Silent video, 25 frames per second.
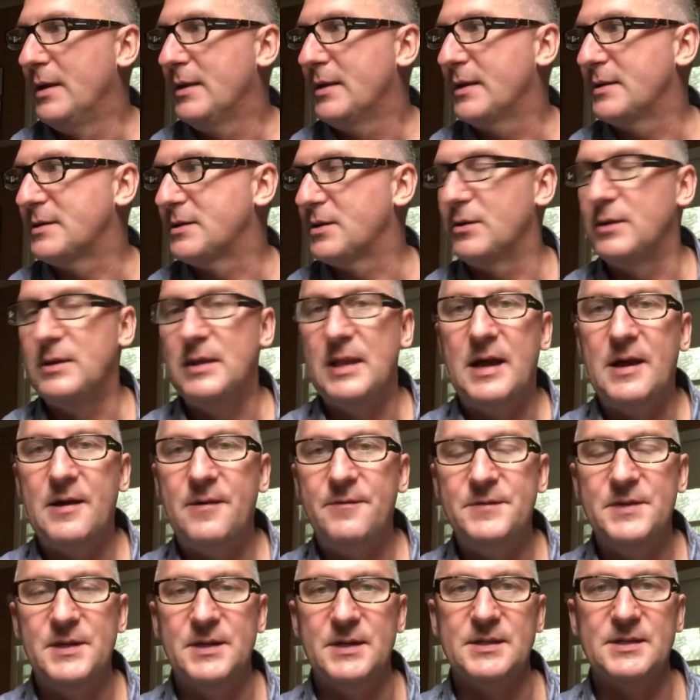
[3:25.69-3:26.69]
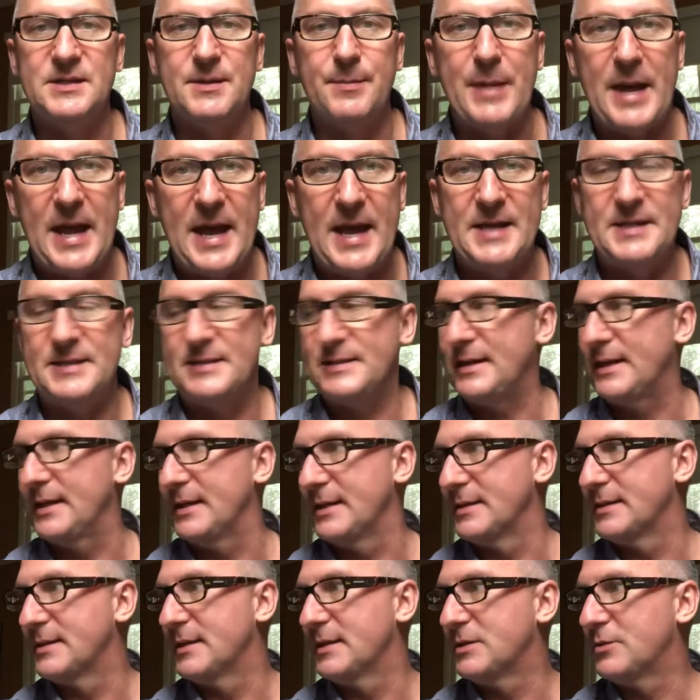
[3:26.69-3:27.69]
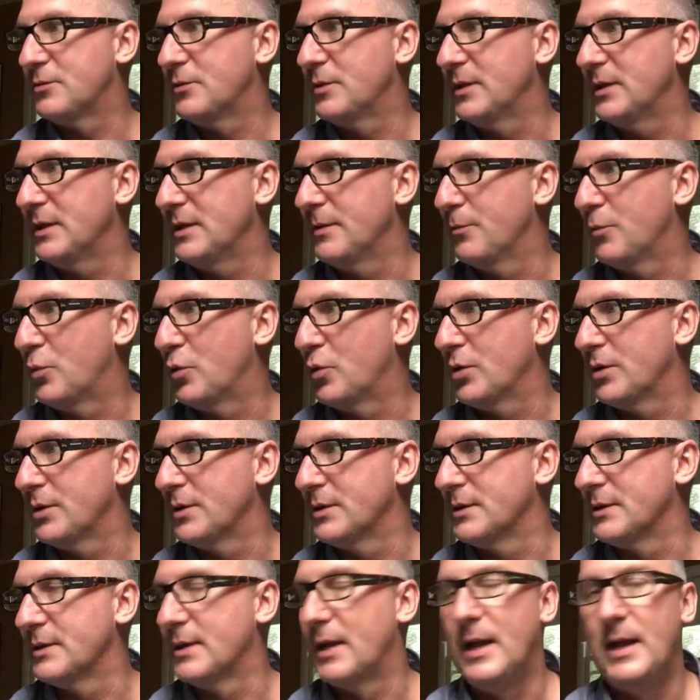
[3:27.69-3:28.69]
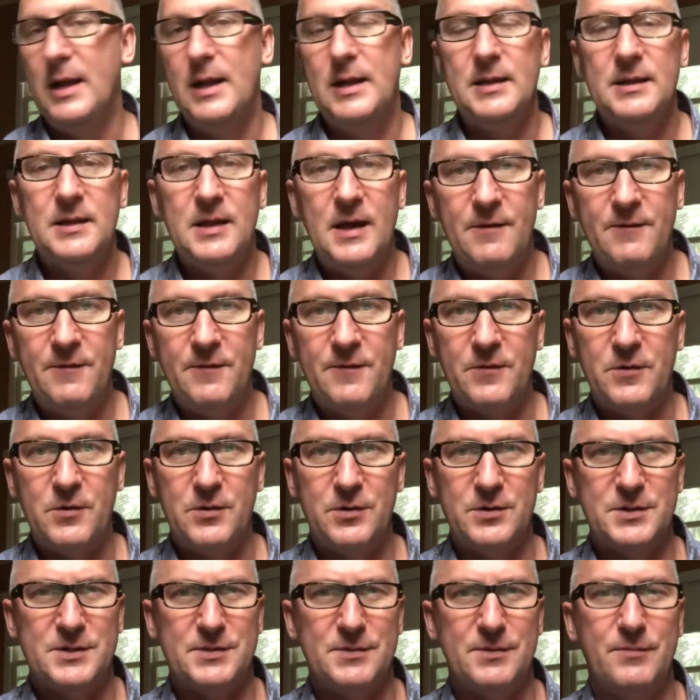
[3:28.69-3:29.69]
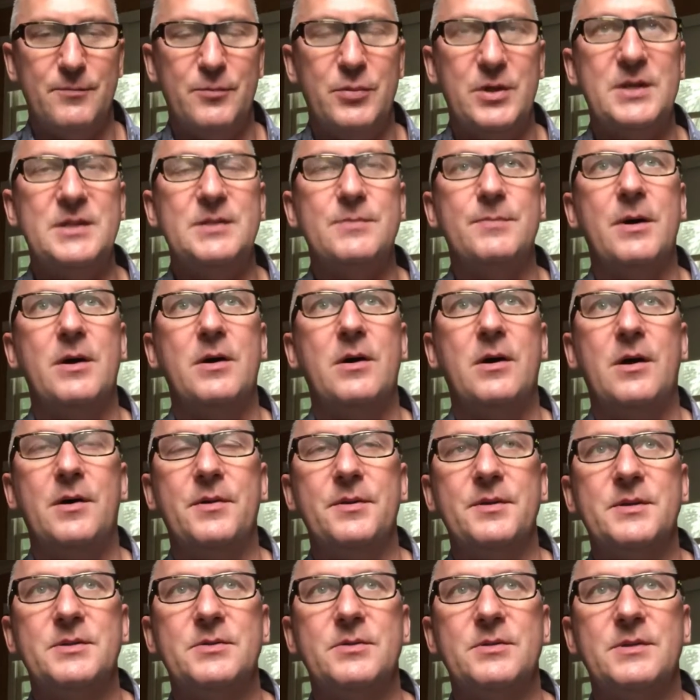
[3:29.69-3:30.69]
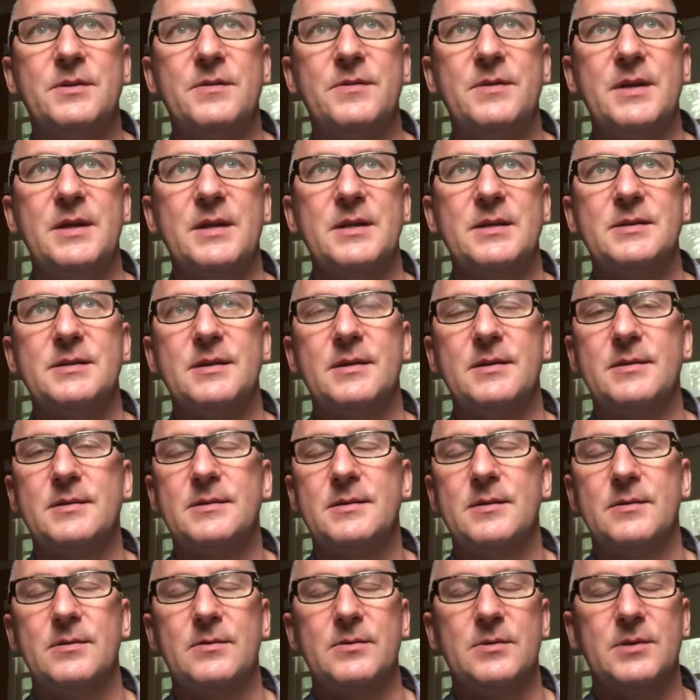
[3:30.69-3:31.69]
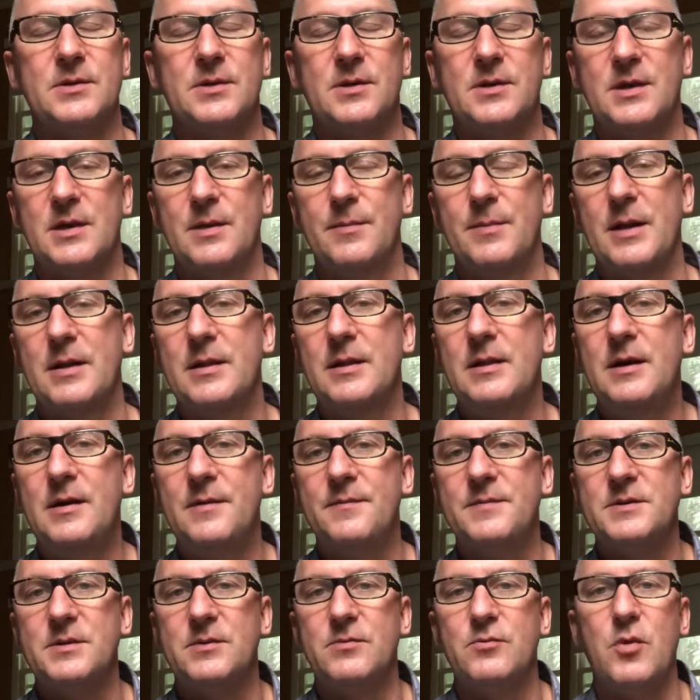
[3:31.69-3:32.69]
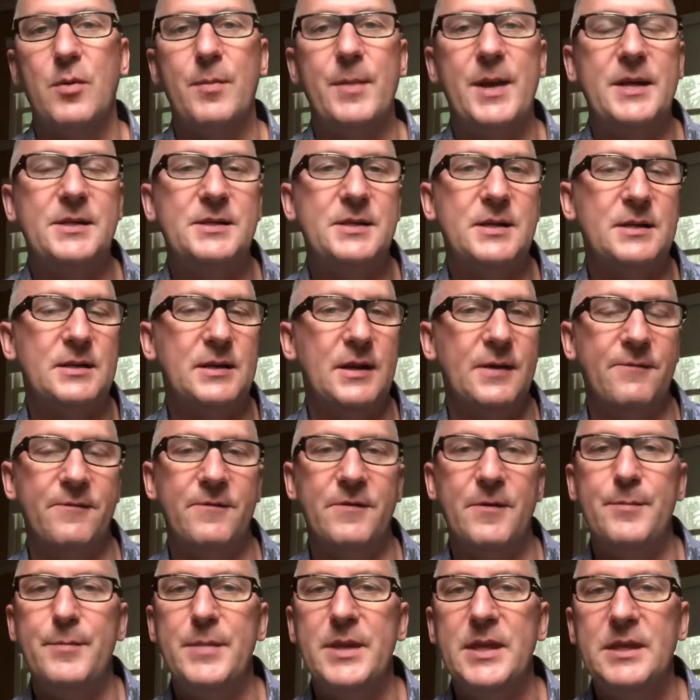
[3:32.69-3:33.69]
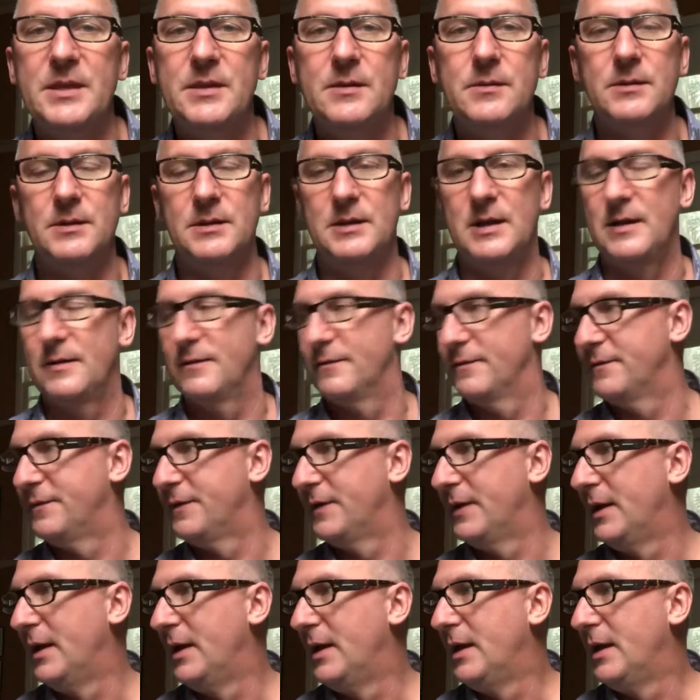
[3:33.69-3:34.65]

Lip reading: Yeah, so loved is a past tense. That's really important. Love, of course, brings about all these sorts of things. Like, so we're talking about love. So romantic love, familial love.